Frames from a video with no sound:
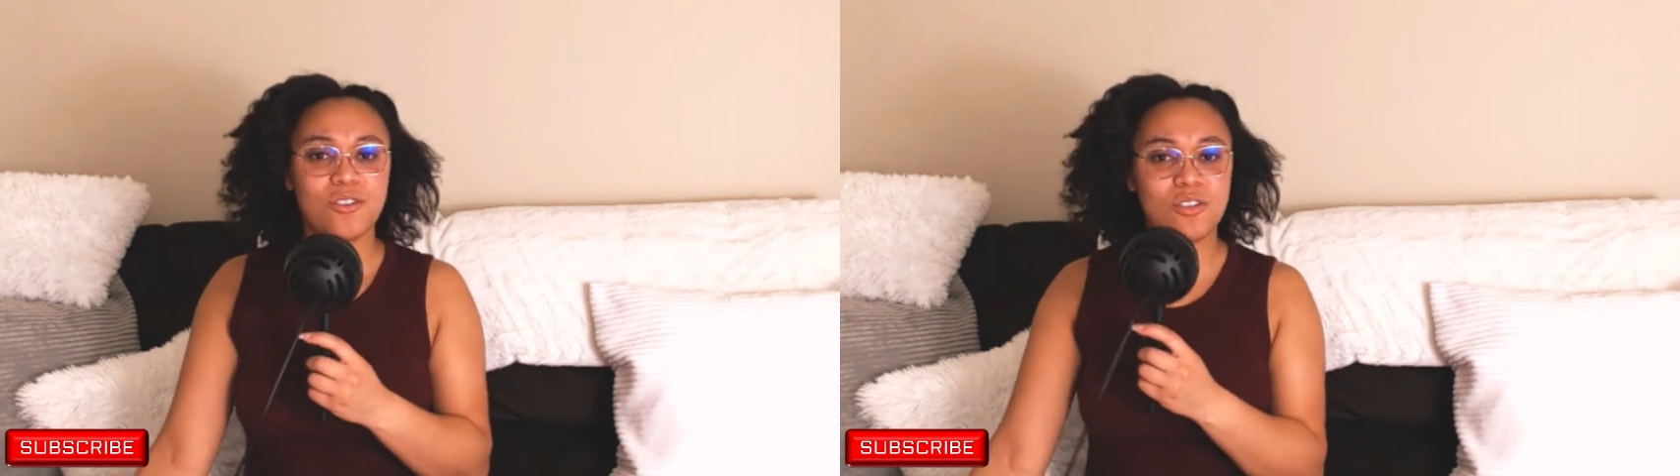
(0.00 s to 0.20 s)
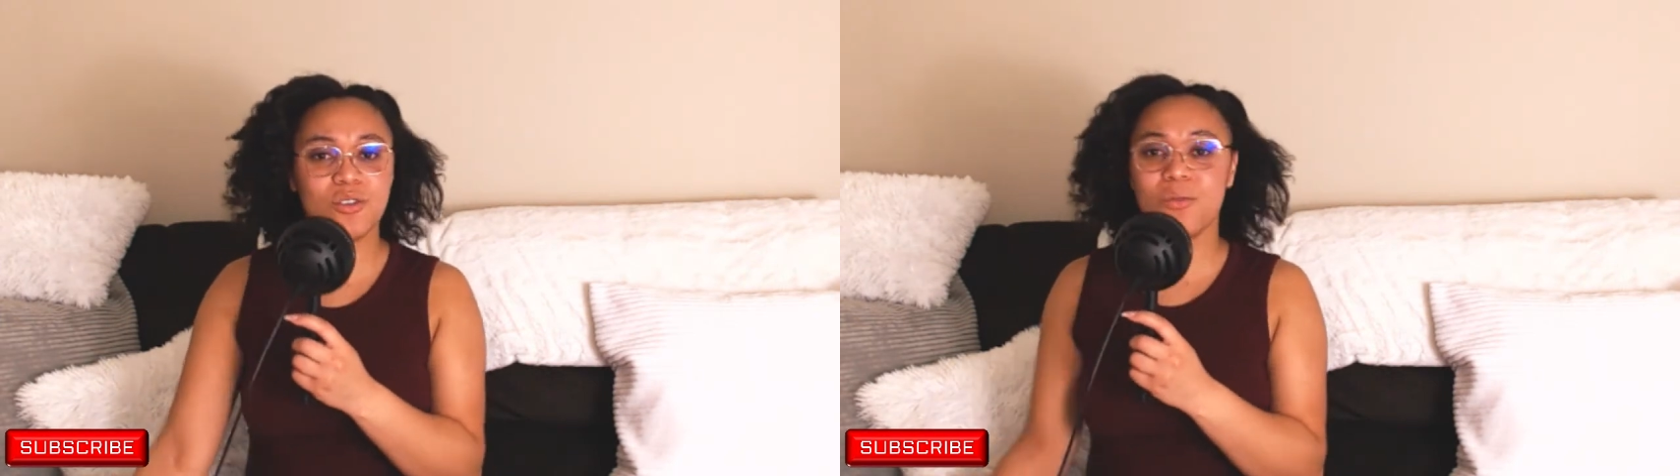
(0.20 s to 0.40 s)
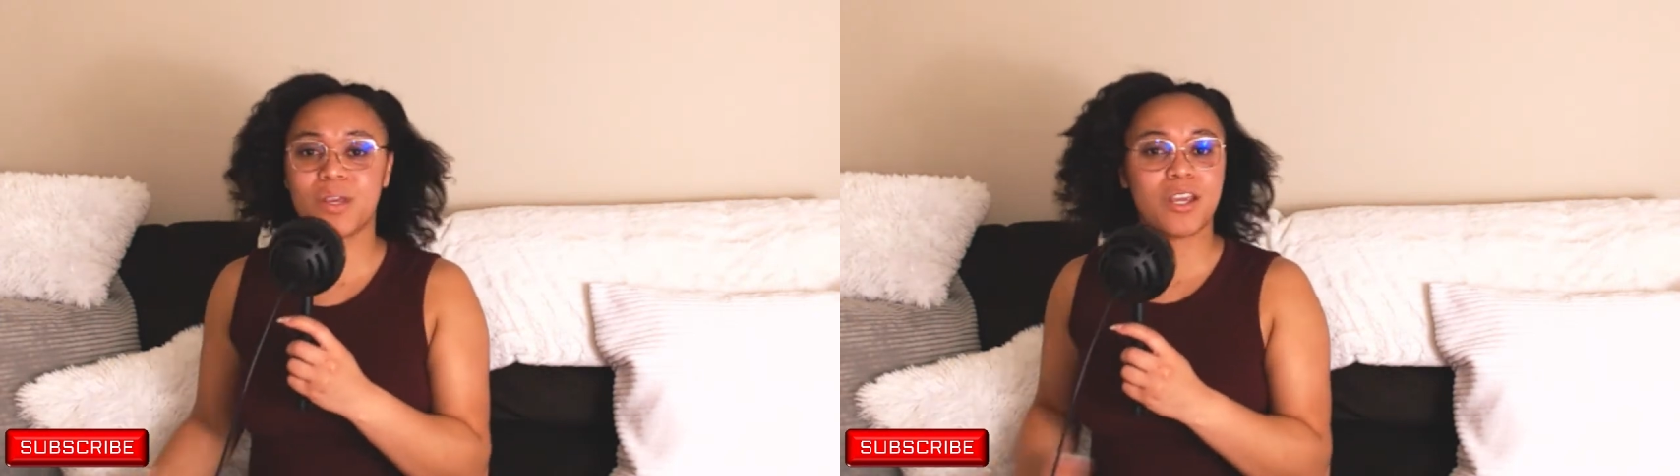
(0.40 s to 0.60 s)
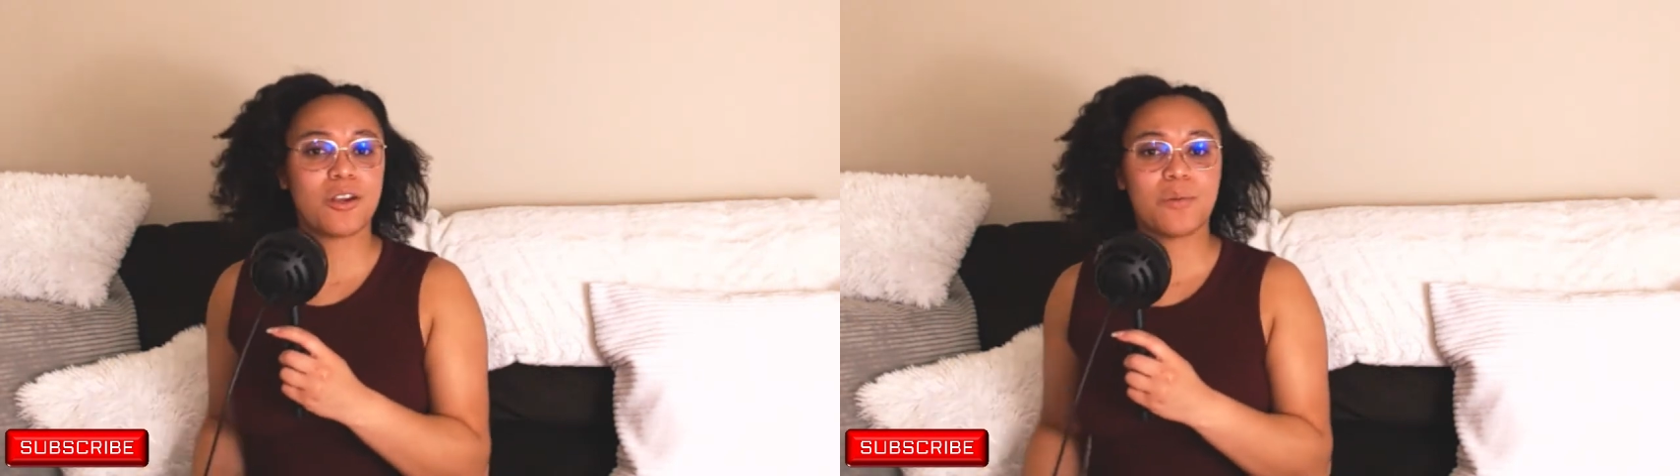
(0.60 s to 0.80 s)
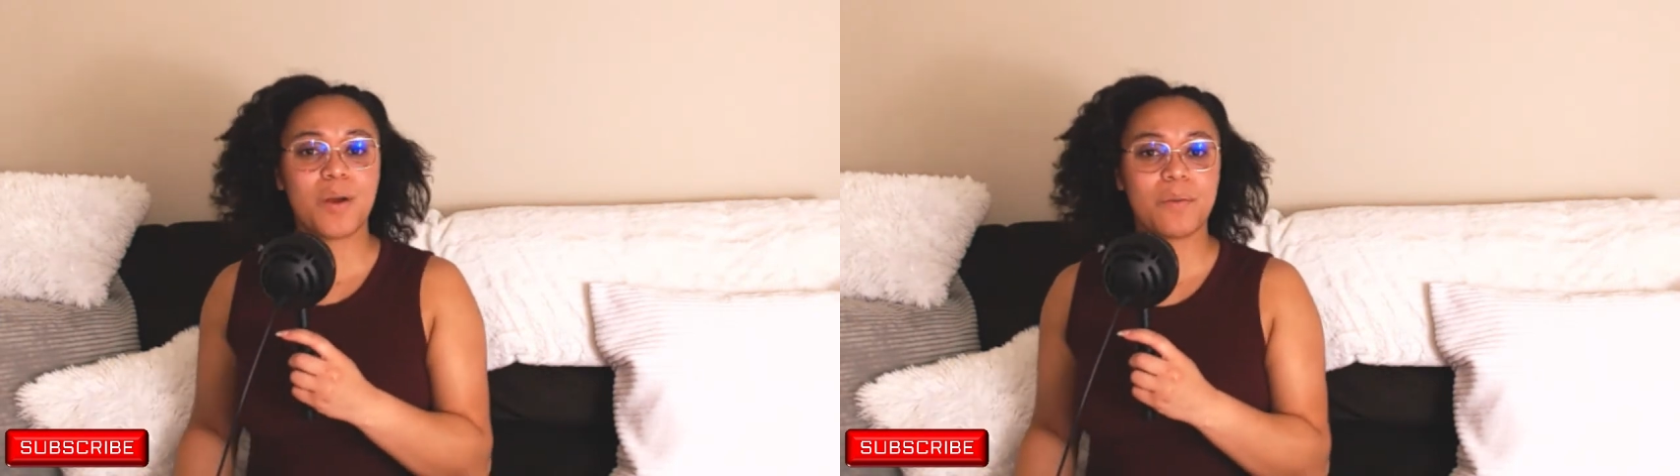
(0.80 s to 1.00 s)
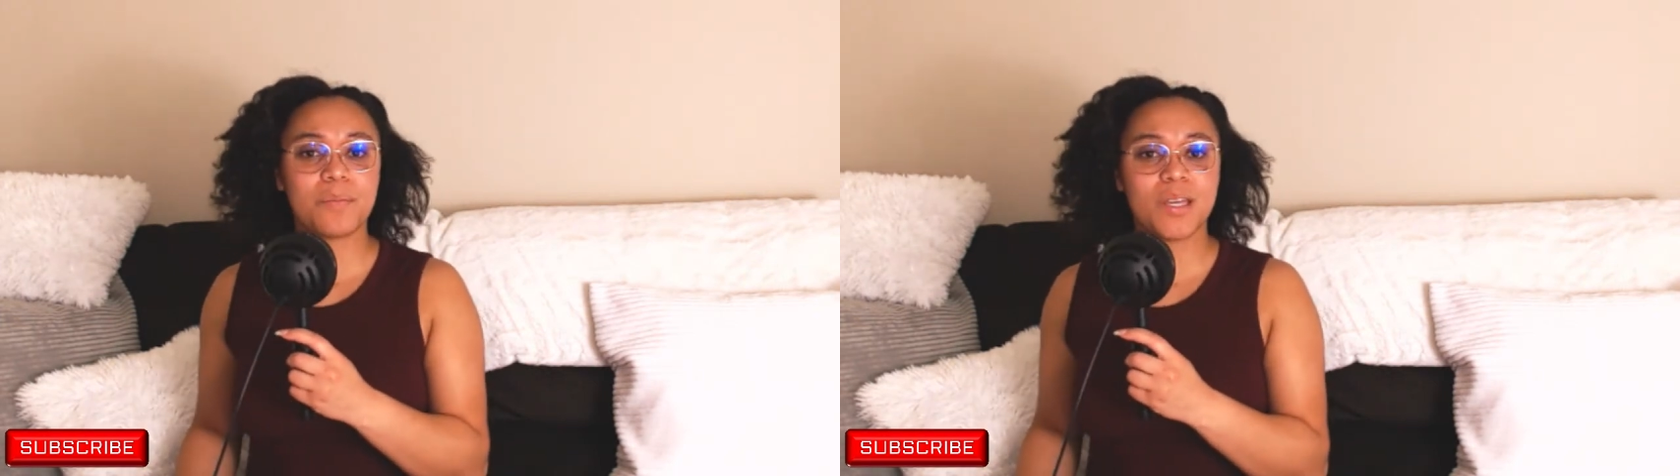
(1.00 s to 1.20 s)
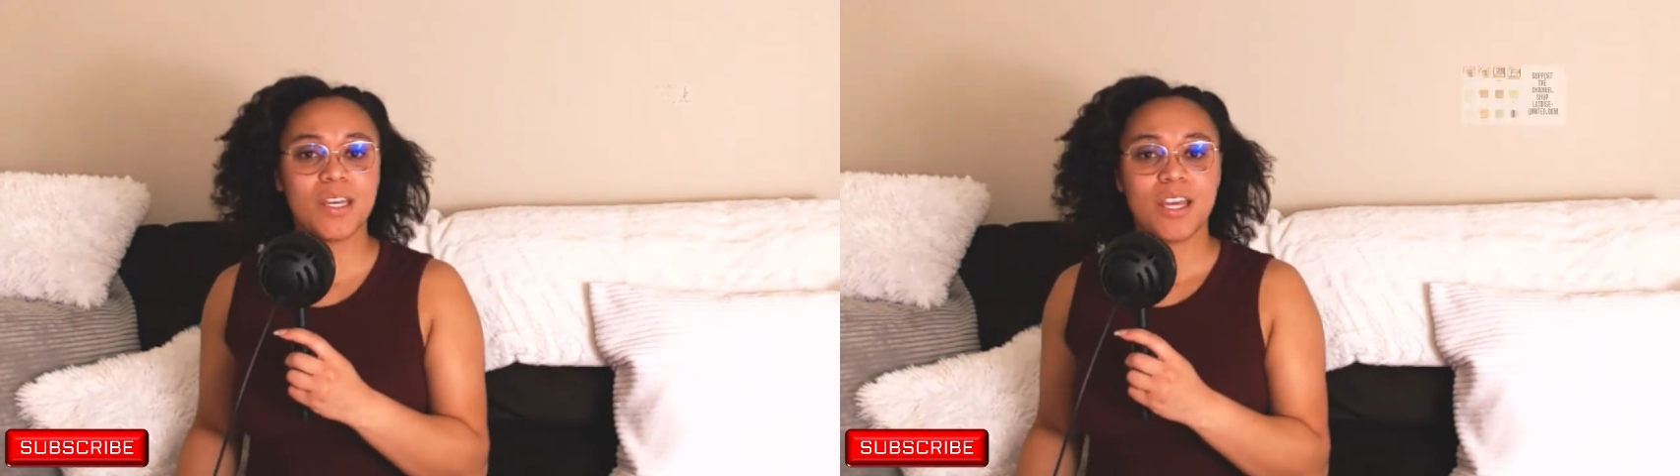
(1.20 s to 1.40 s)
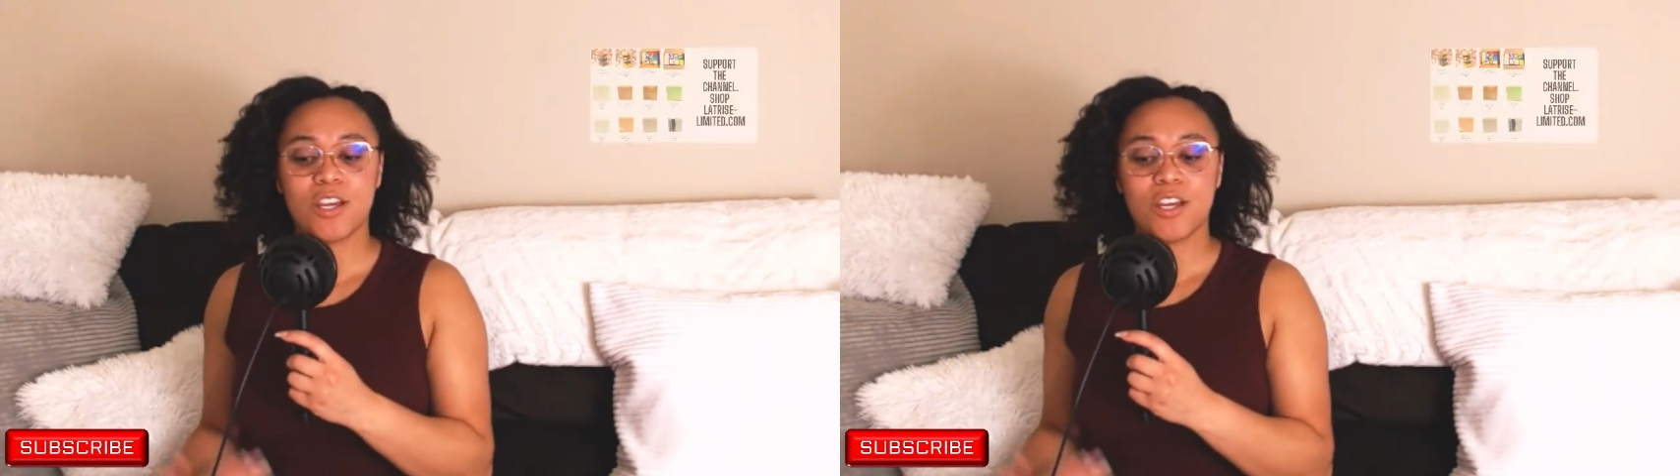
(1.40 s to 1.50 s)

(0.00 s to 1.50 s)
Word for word: You don't care about me.